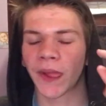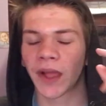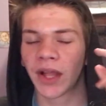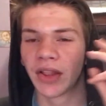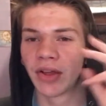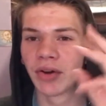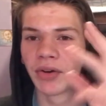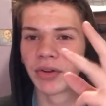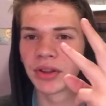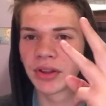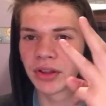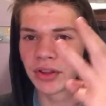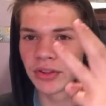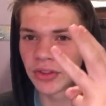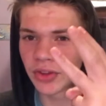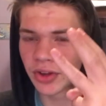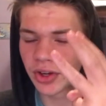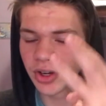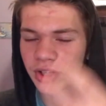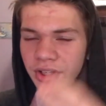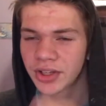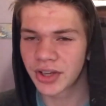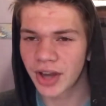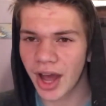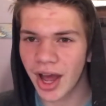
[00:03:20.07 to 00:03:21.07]
That was the
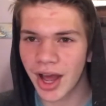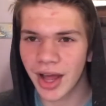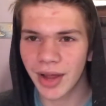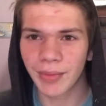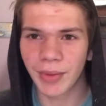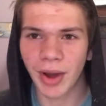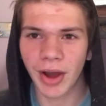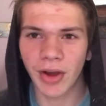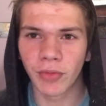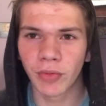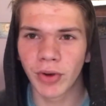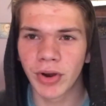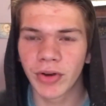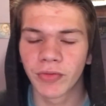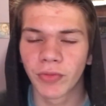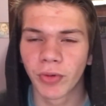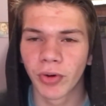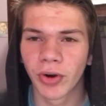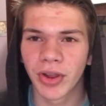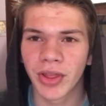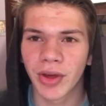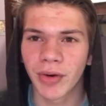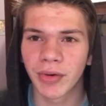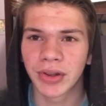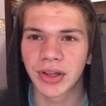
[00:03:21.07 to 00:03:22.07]
third time I went
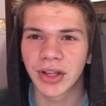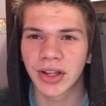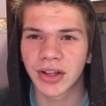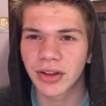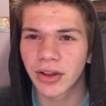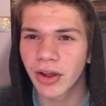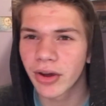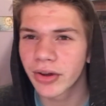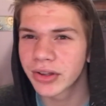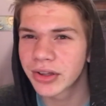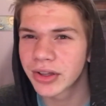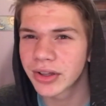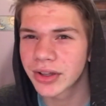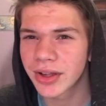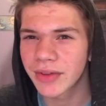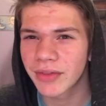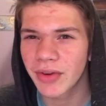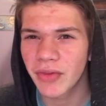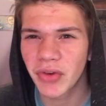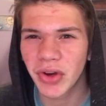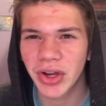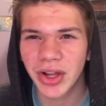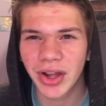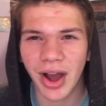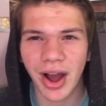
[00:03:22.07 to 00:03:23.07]
for it. That was the closest I've
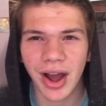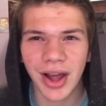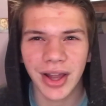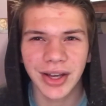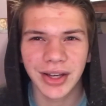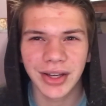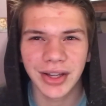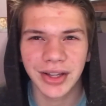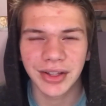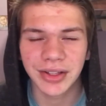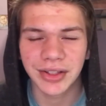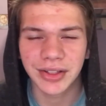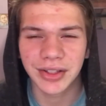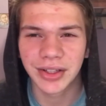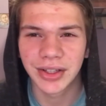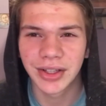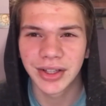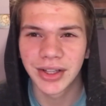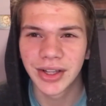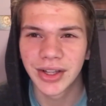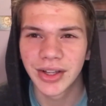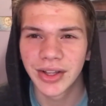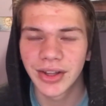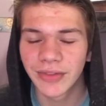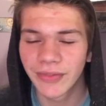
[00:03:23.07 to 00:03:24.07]
ever gotten because
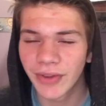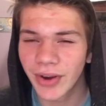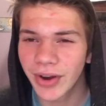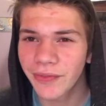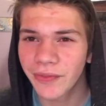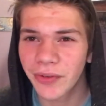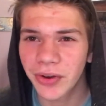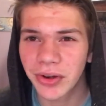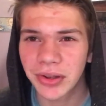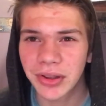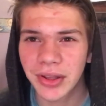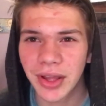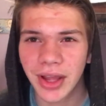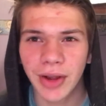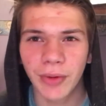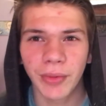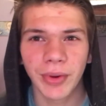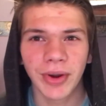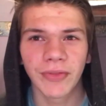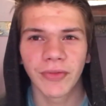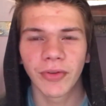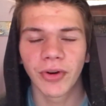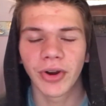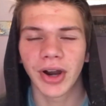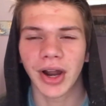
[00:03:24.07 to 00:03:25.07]
the very first day I
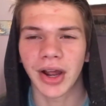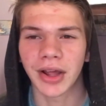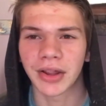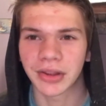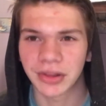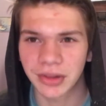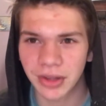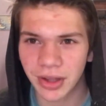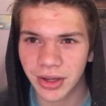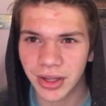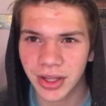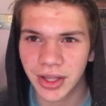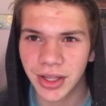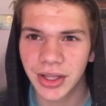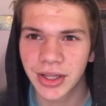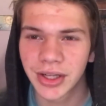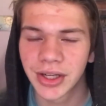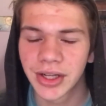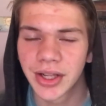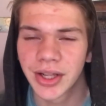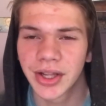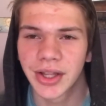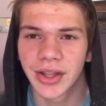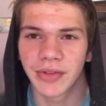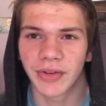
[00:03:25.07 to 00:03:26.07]
went for it, I stuck it.
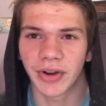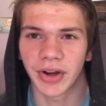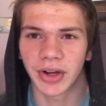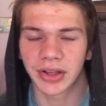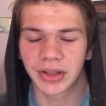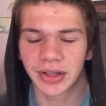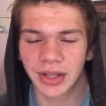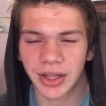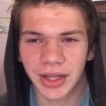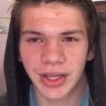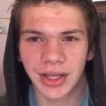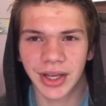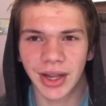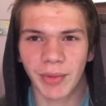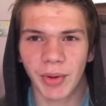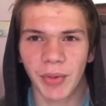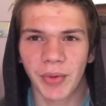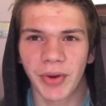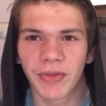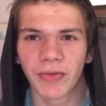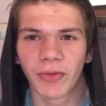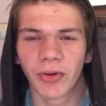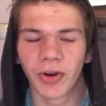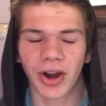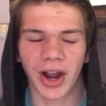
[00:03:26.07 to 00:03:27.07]
The very second time I
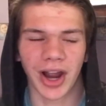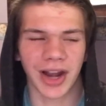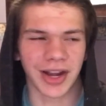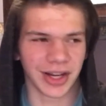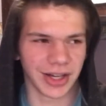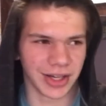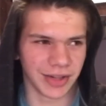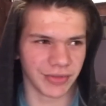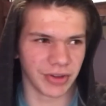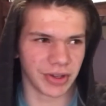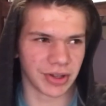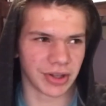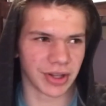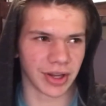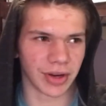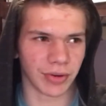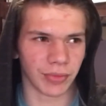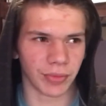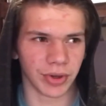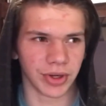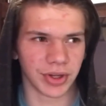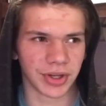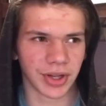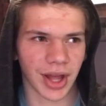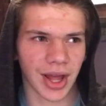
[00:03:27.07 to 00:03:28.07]
went for it, I didn't even stick it
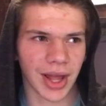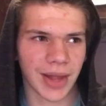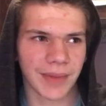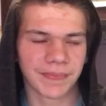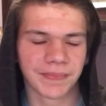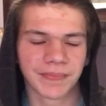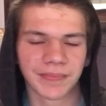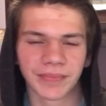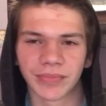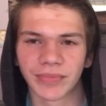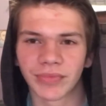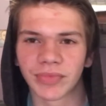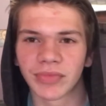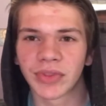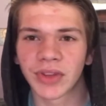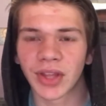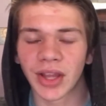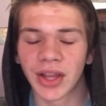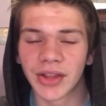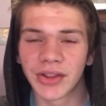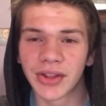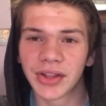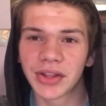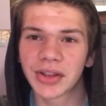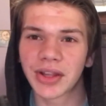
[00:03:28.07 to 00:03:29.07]
one time.
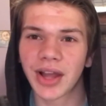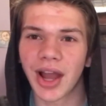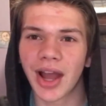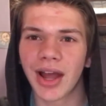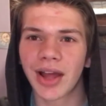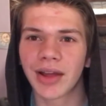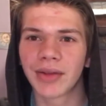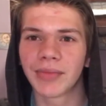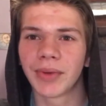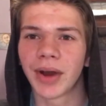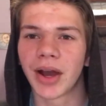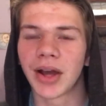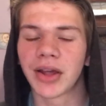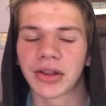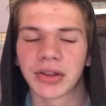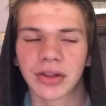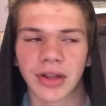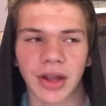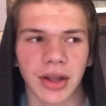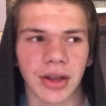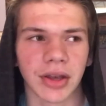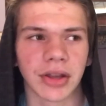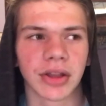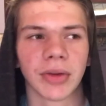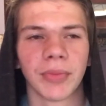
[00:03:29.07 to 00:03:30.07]
And this time, I
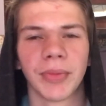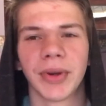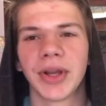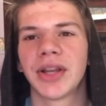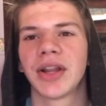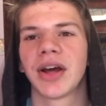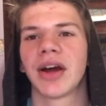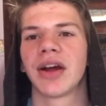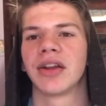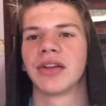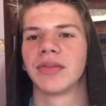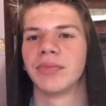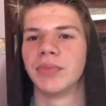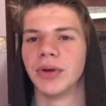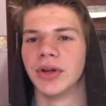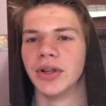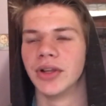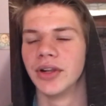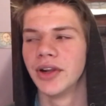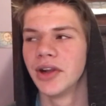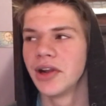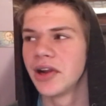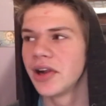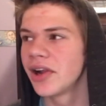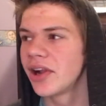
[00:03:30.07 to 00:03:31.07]
stuck it so many times, but
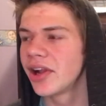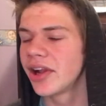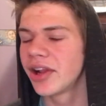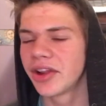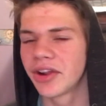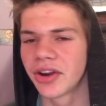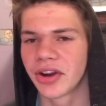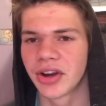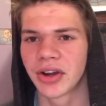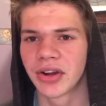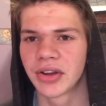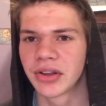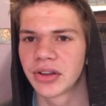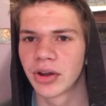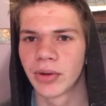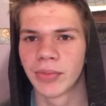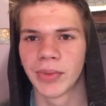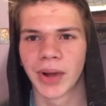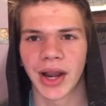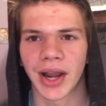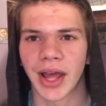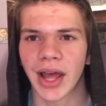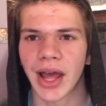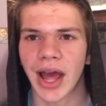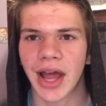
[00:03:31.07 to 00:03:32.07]
it hurt so
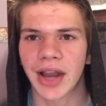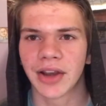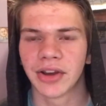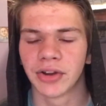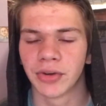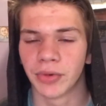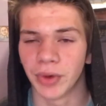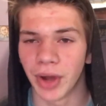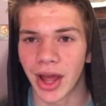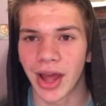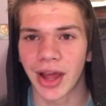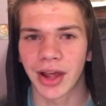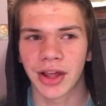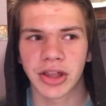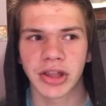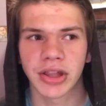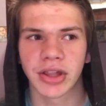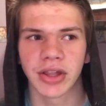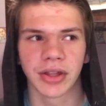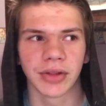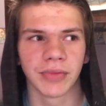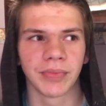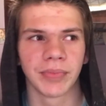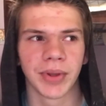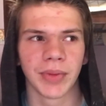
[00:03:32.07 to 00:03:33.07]
bad I had to quit.
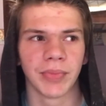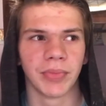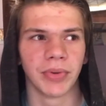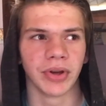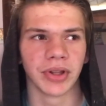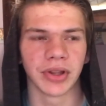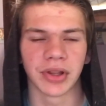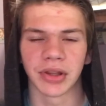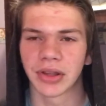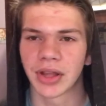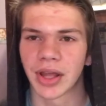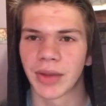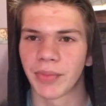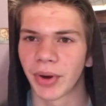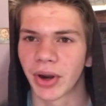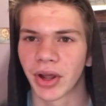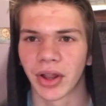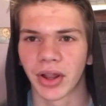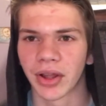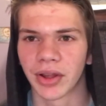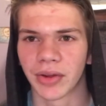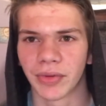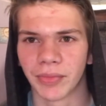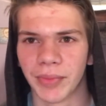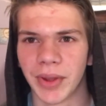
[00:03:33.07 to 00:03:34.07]
Actually, people at the skate park
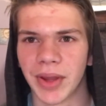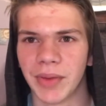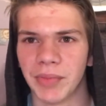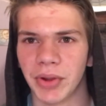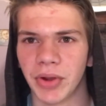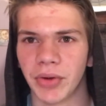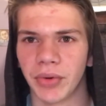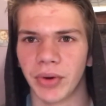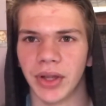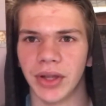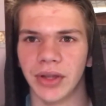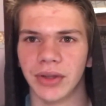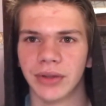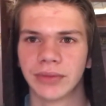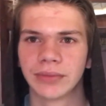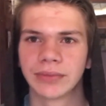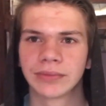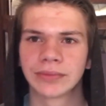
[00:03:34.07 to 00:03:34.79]
like made me quit.